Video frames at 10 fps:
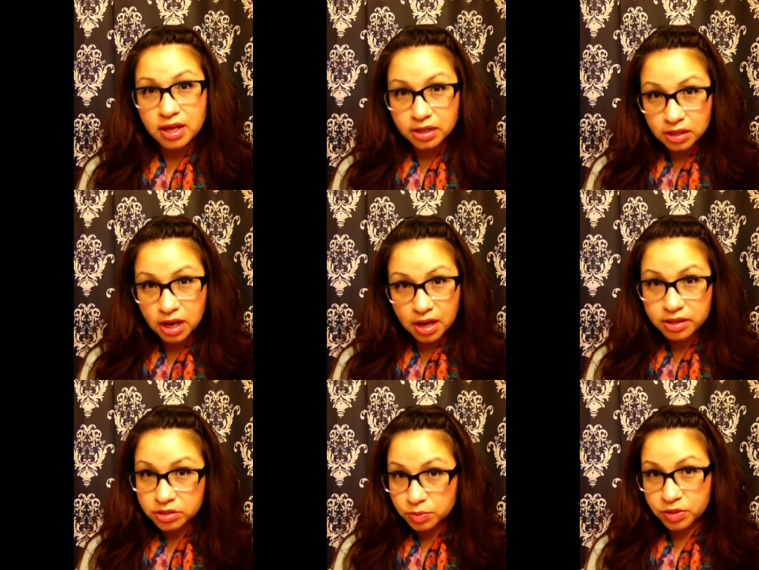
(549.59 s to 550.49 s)
And God
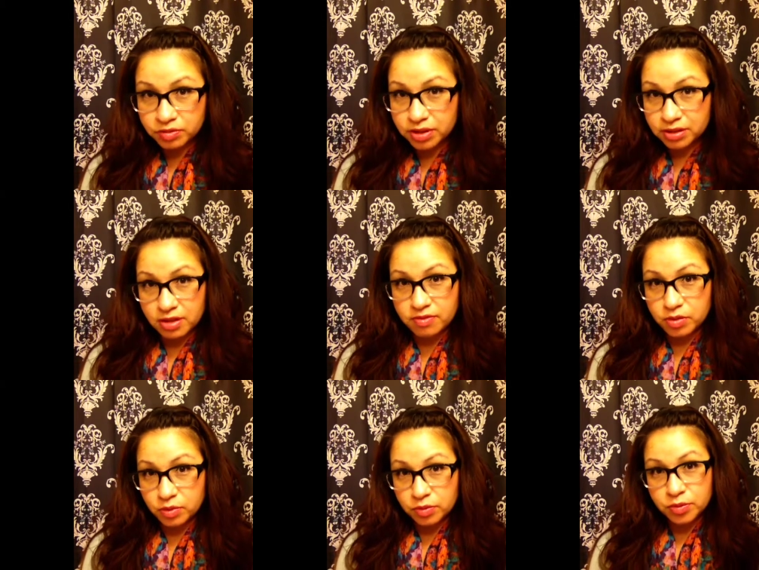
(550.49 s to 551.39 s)
is perfect love.
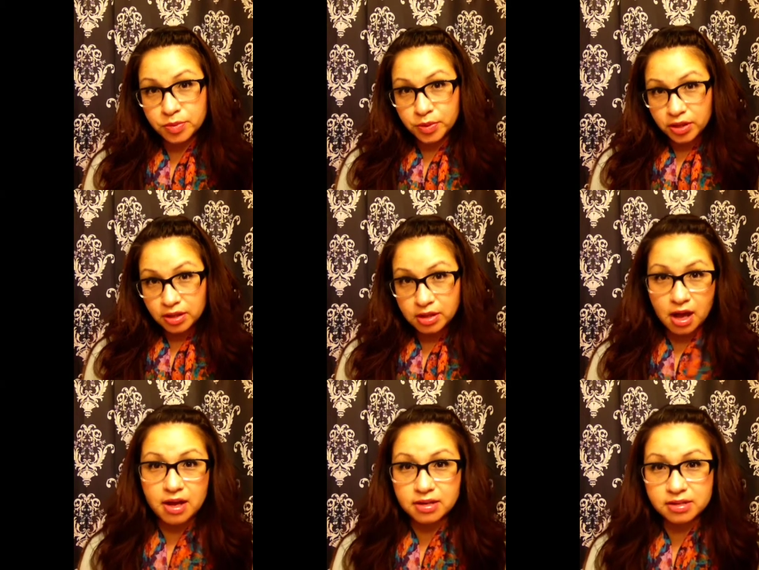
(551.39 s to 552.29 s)
And when we're putting
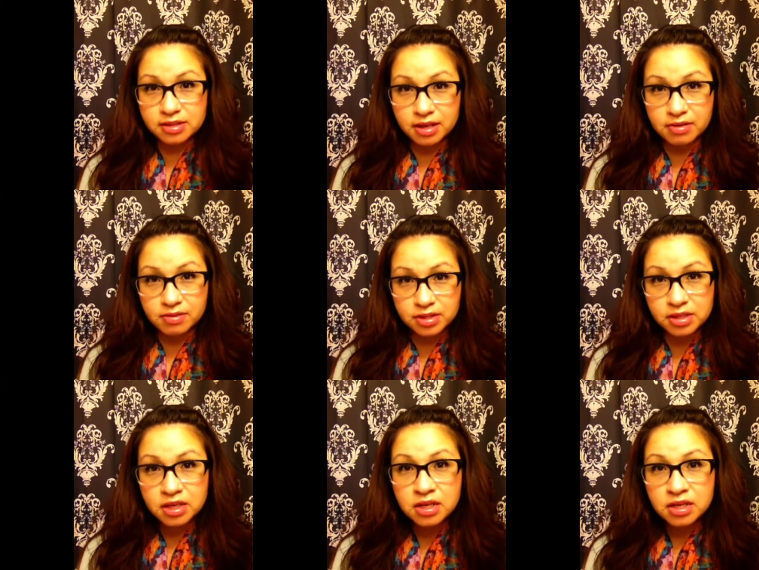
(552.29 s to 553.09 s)
God inside of us,